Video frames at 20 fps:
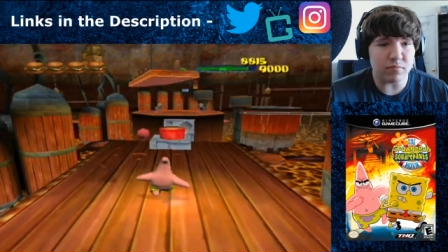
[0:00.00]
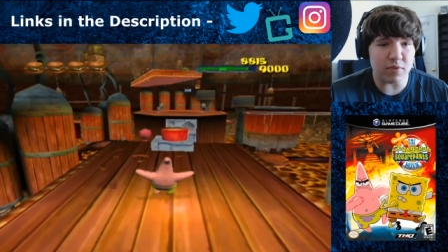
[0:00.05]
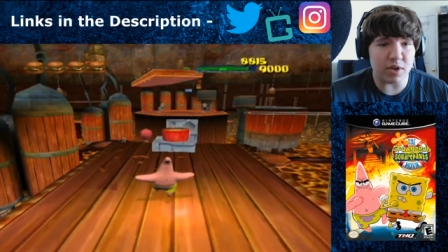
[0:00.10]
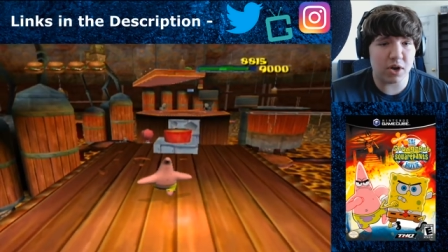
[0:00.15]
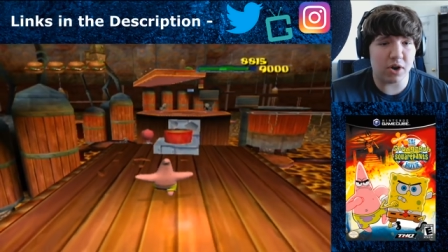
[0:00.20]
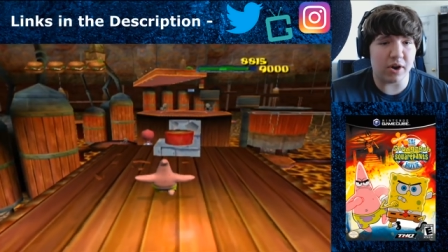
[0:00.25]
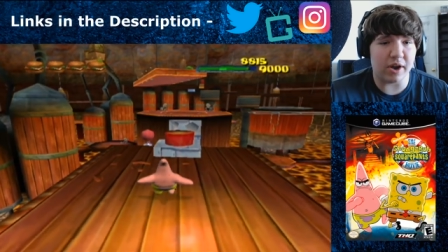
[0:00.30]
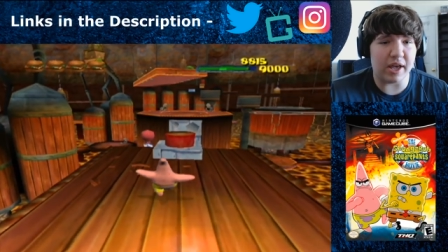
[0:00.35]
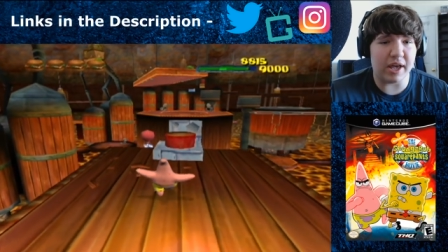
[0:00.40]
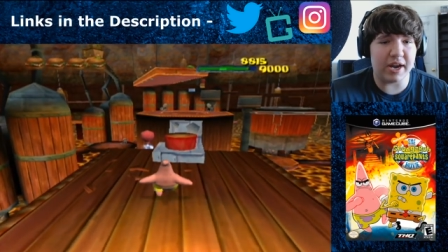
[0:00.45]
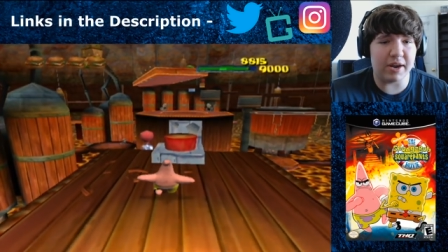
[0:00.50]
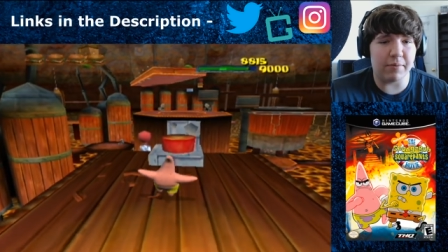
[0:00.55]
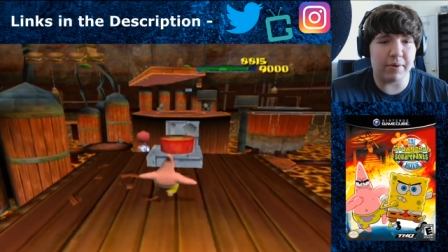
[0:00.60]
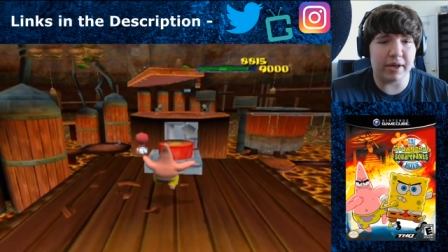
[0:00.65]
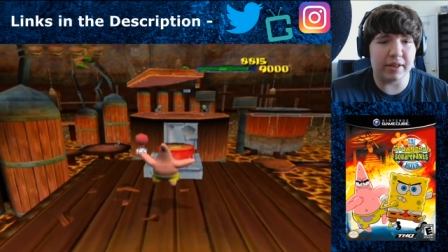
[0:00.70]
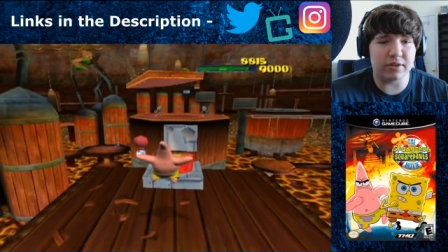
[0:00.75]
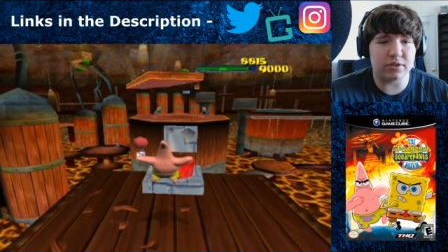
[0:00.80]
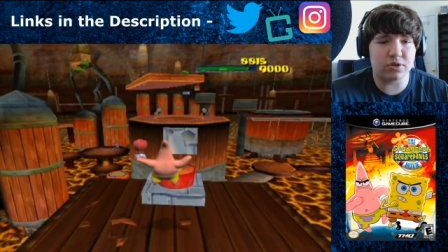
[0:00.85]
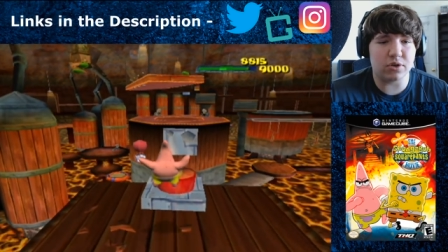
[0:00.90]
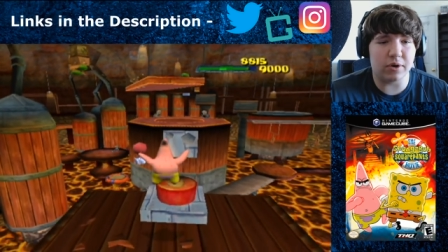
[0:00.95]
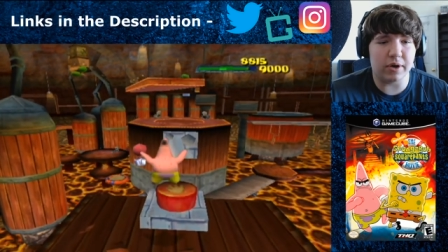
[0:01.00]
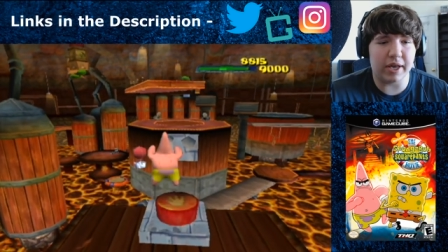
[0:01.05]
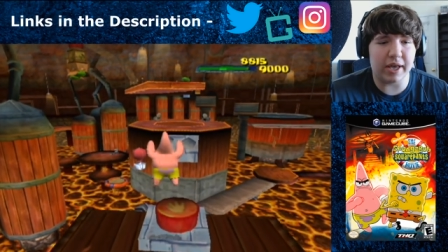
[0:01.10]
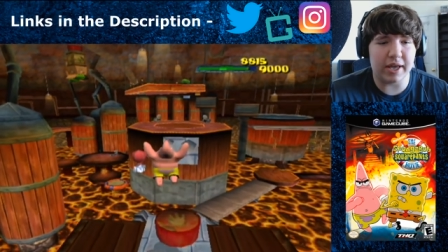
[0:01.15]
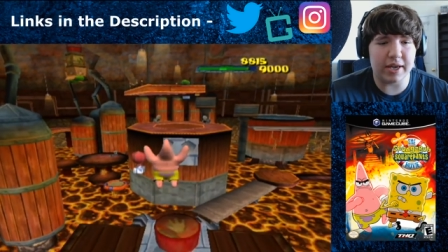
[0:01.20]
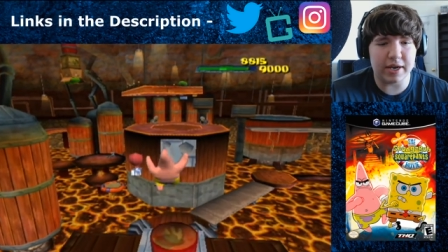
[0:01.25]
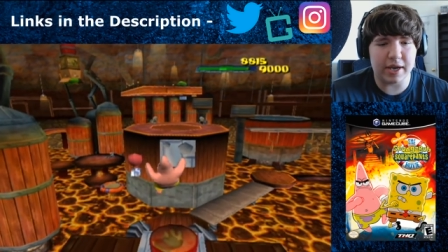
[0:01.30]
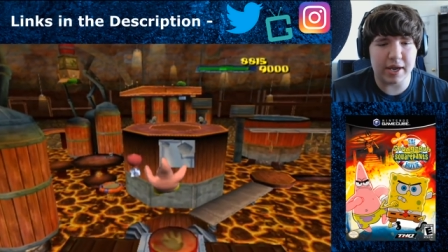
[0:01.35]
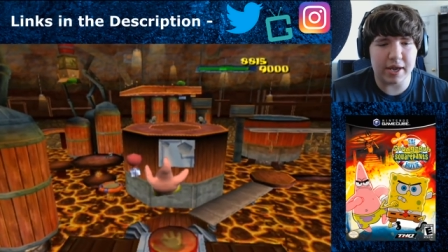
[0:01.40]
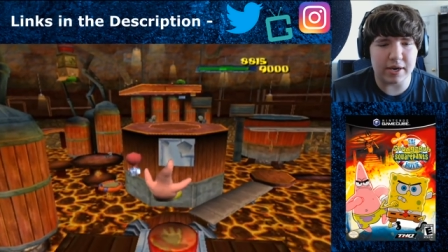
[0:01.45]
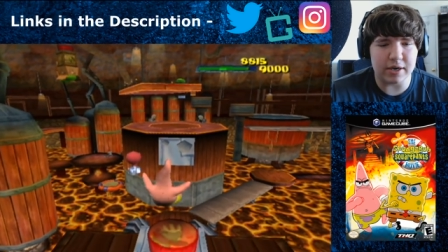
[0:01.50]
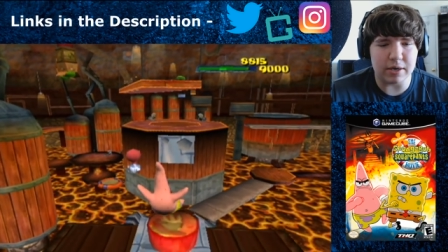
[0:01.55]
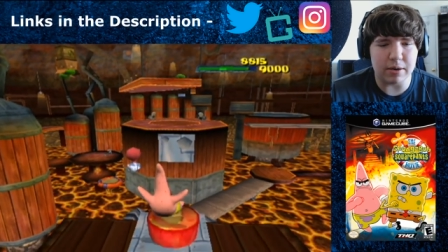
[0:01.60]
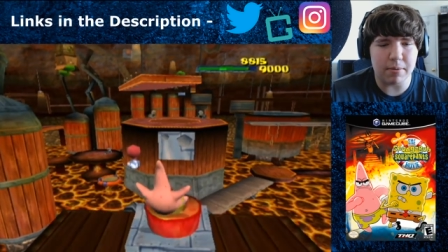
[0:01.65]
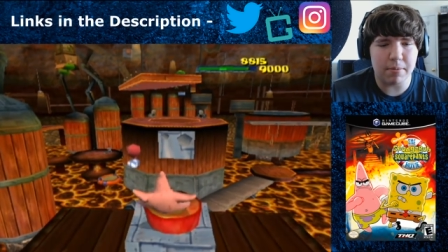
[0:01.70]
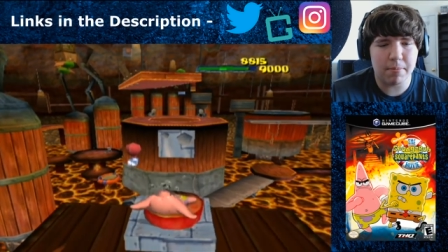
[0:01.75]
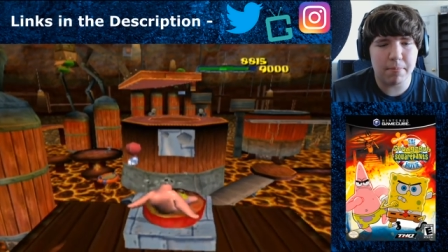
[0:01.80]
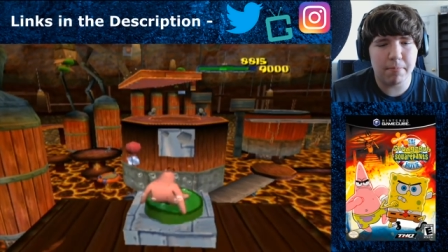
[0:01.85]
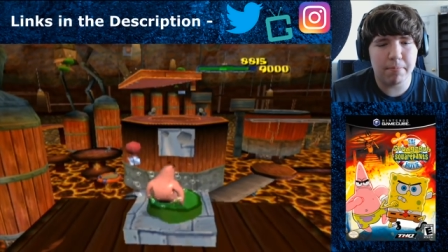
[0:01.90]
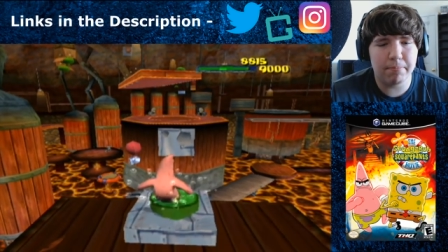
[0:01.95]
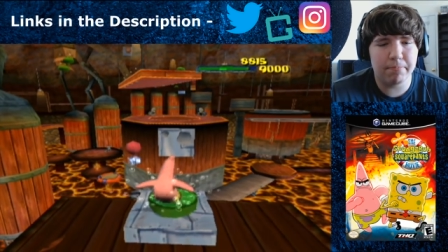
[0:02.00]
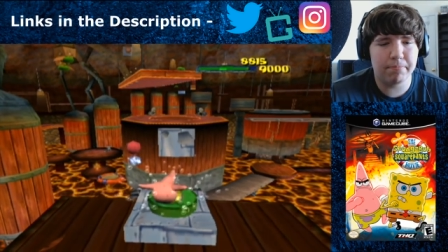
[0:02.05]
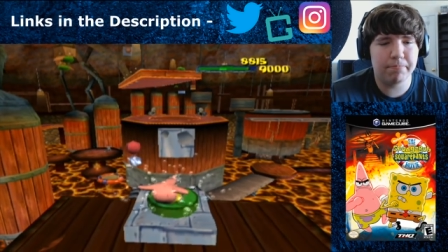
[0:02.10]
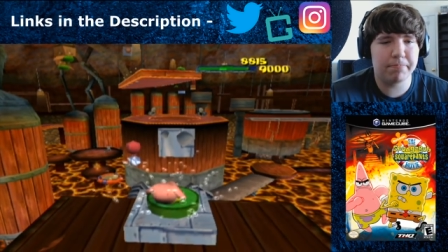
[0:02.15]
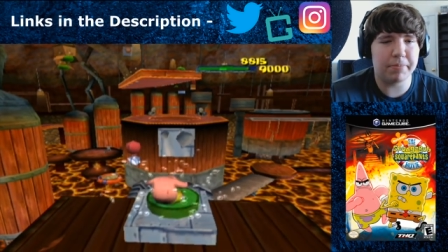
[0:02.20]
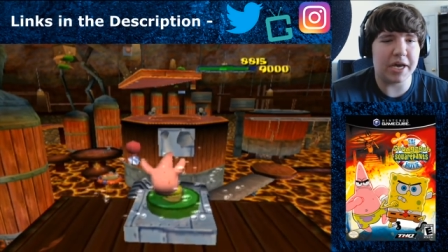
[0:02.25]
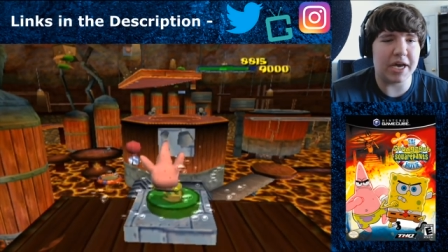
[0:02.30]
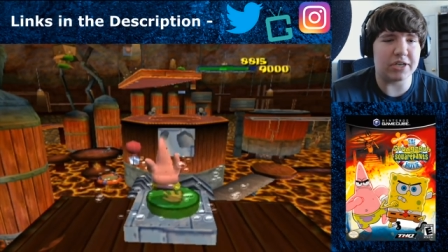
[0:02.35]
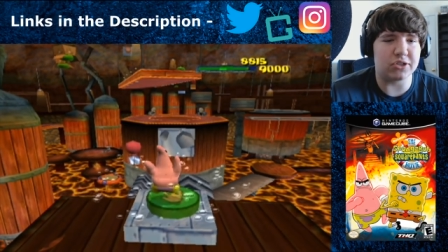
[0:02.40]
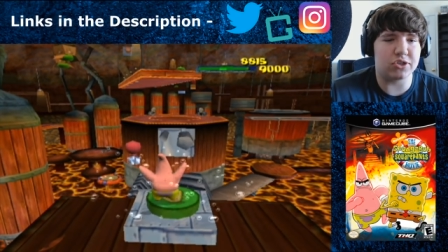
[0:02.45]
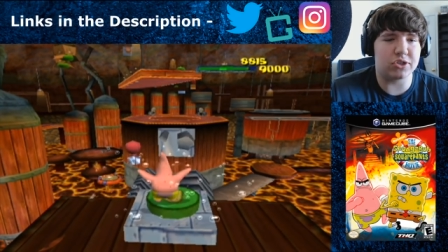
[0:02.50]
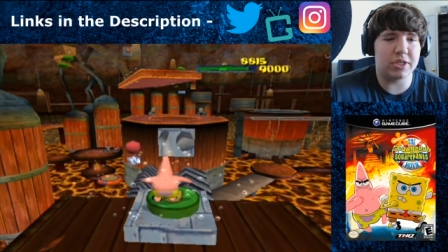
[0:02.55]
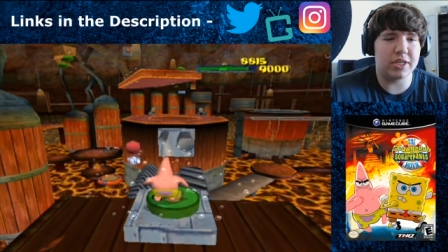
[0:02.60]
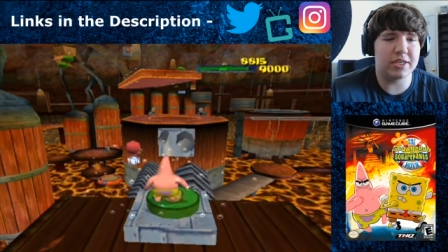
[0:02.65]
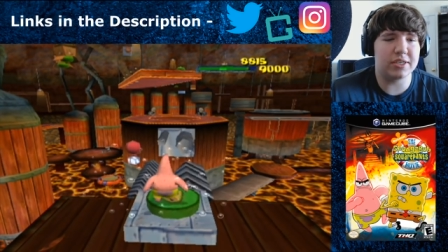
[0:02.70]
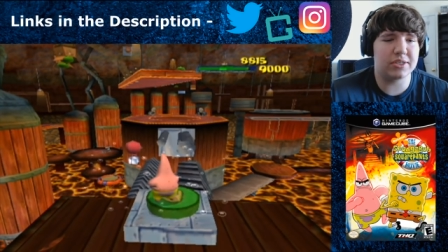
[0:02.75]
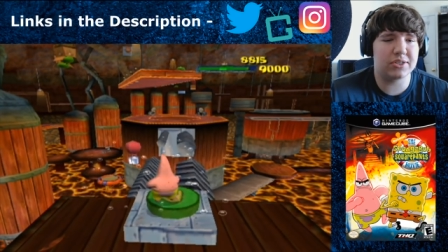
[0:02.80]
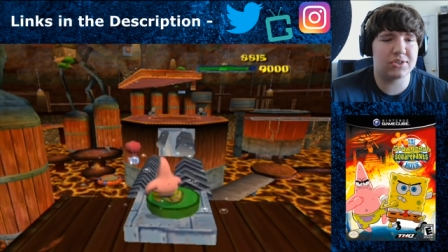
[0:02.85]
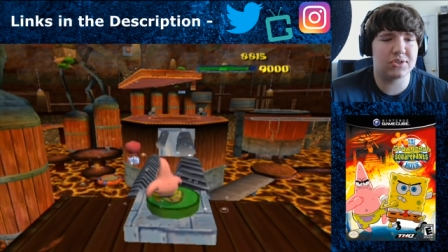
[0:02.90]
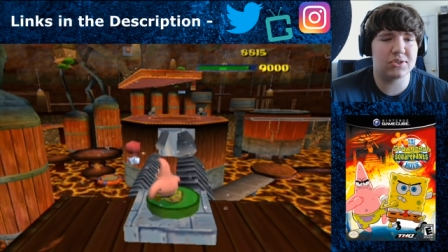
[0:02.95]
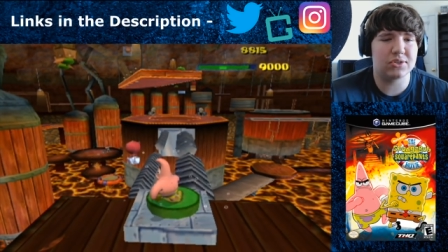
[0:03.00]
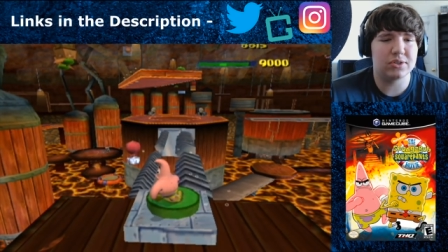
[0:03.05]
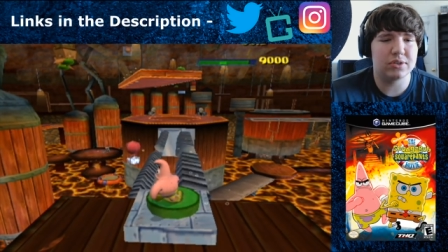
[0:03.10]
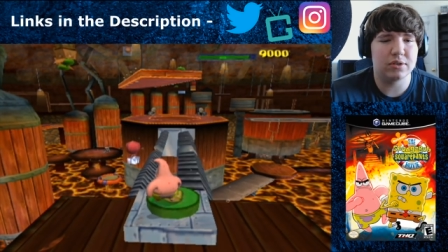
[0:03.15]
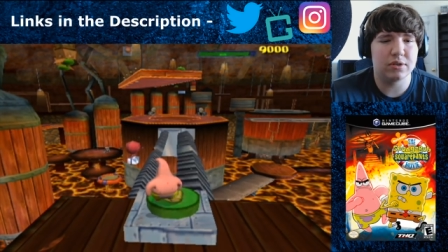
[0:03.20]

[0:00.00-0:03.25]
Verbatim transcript: Alright, anyway, let's go ahead and bash this.